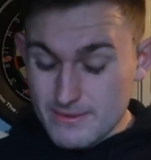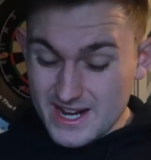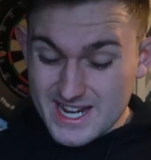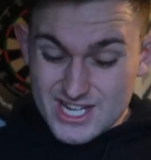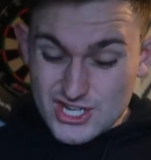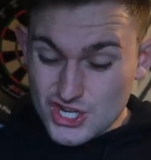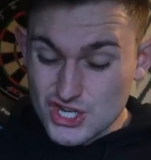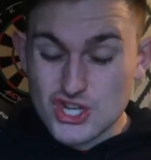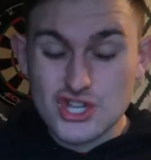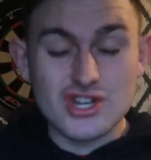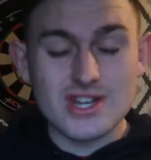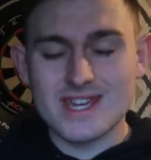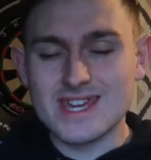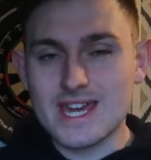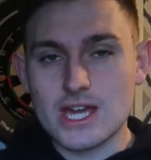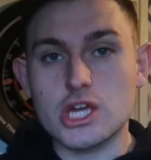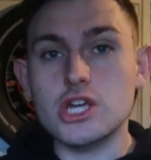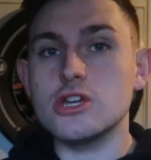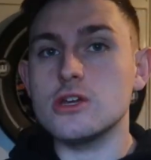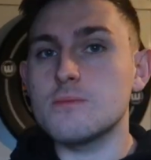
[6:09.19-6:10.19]
but he just couldn't
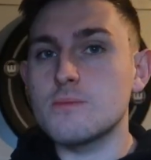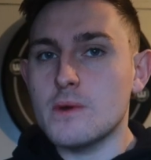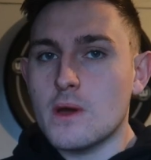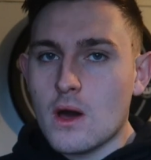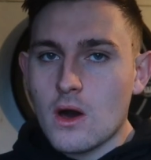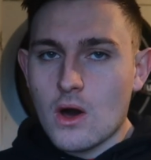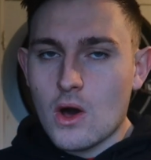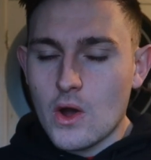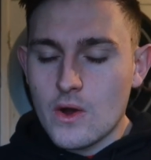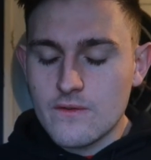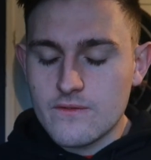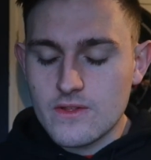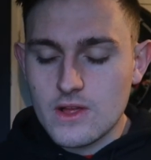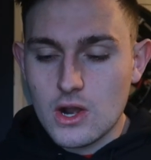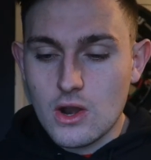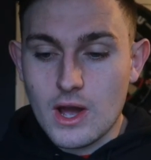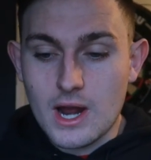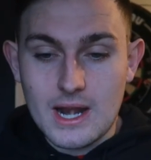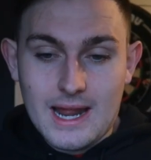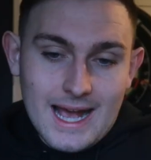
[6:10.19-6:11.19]
get QPR over
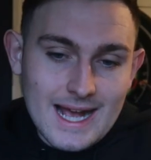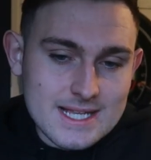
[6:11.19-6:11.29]
the line.